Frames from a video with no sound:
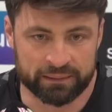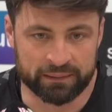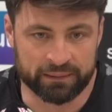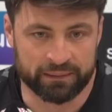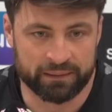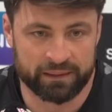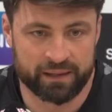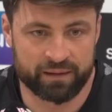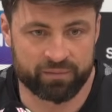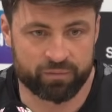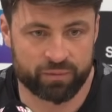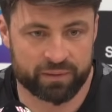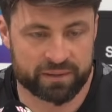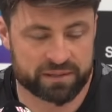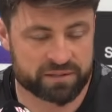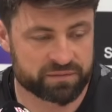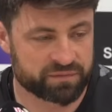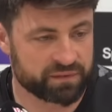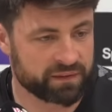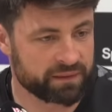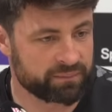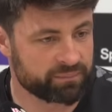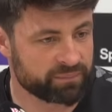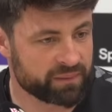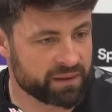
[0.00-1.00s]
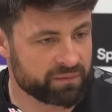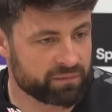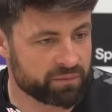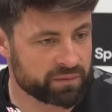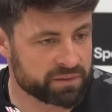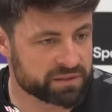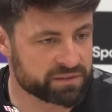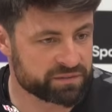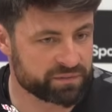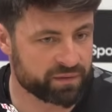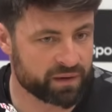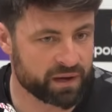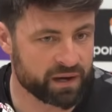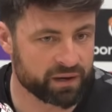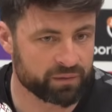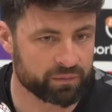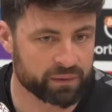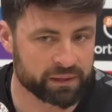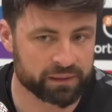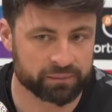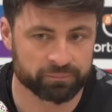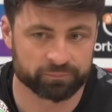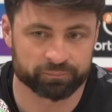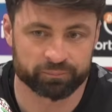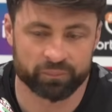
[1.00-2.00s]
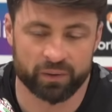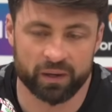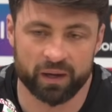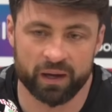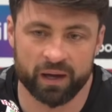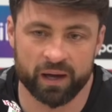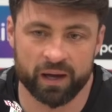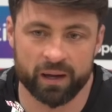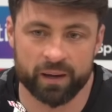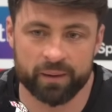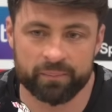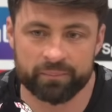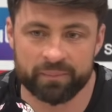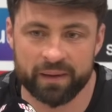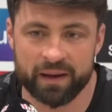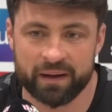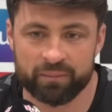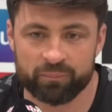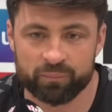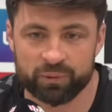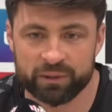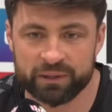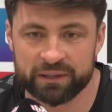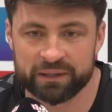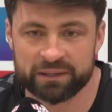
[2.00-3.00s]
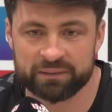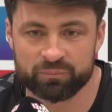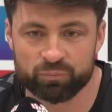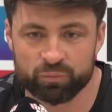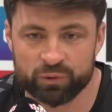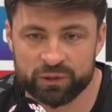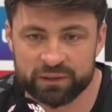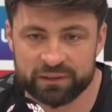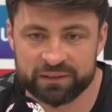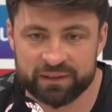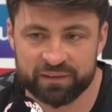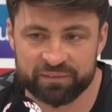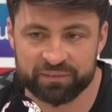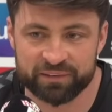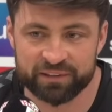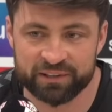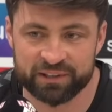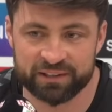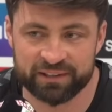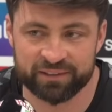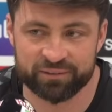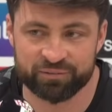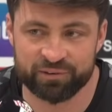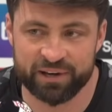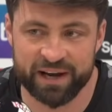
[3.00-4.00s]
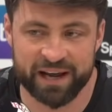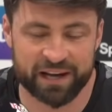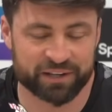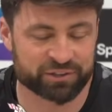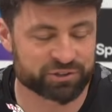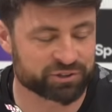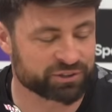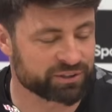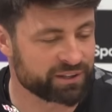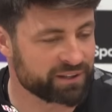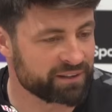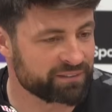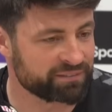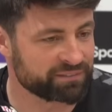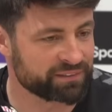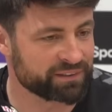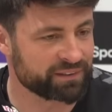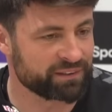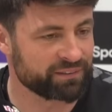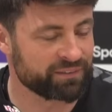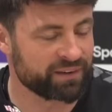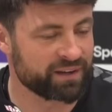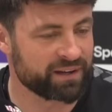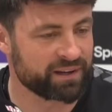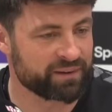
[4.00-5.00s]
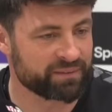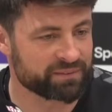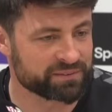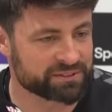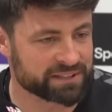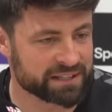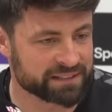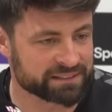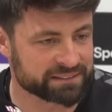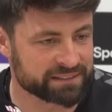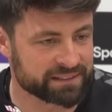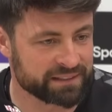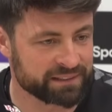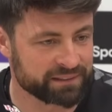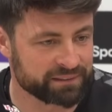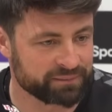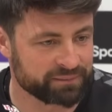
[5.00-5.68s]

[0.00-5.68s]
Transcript: everyone is fit, everyone is firing, and we definitely need a reaction after Saturday.